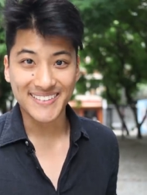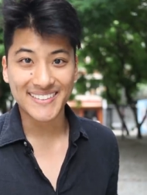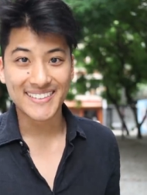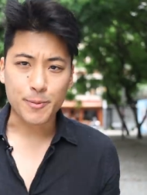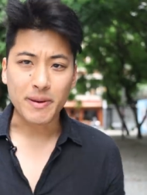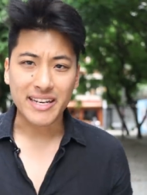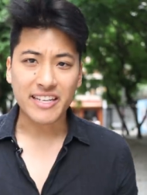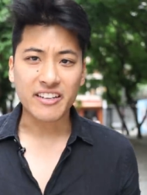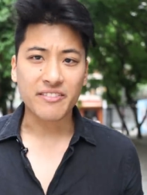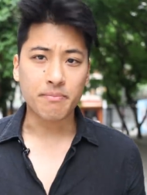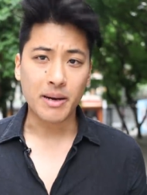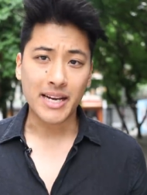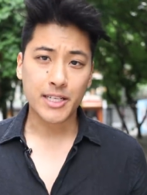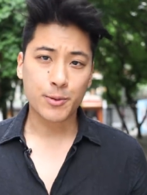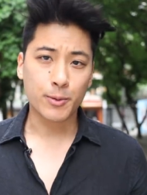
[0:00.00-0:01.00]
And speaking of
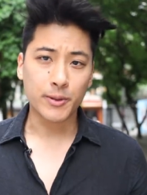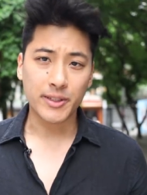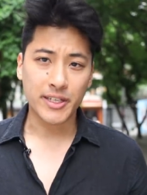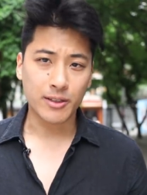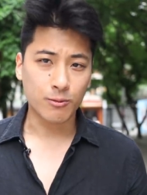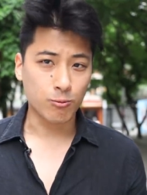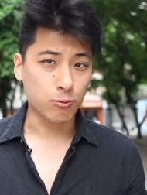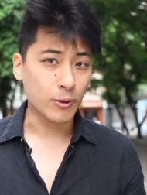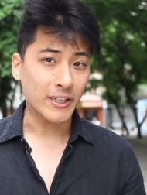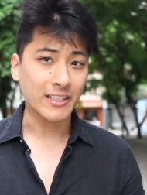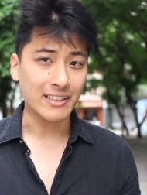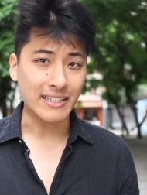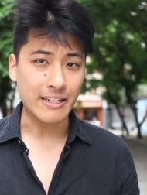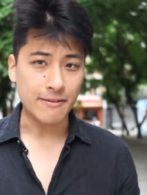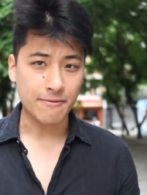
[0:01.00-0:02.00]
bikes where you can
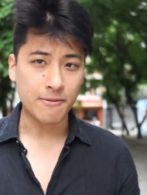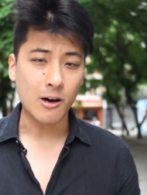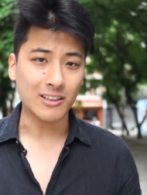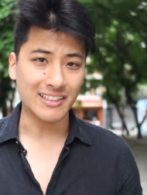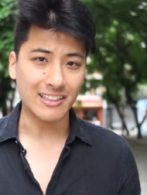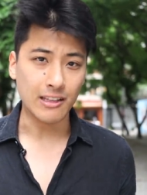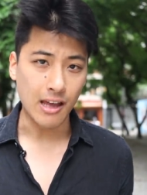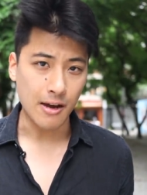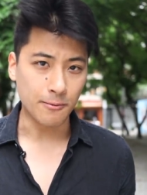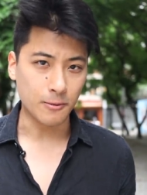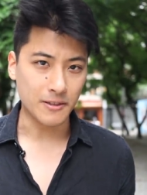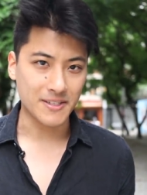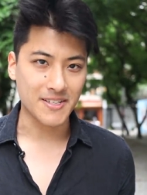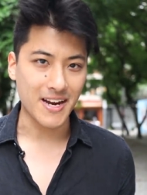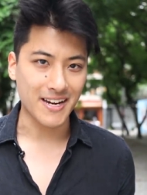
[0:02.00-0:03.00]
really fall in love
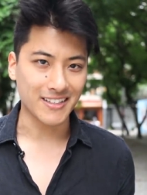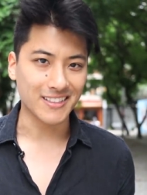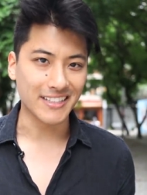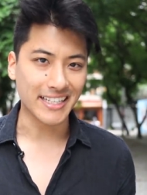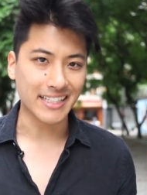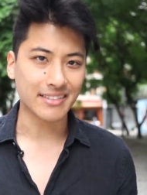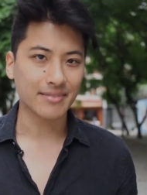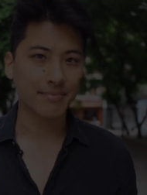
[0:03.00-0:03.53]
with cycling,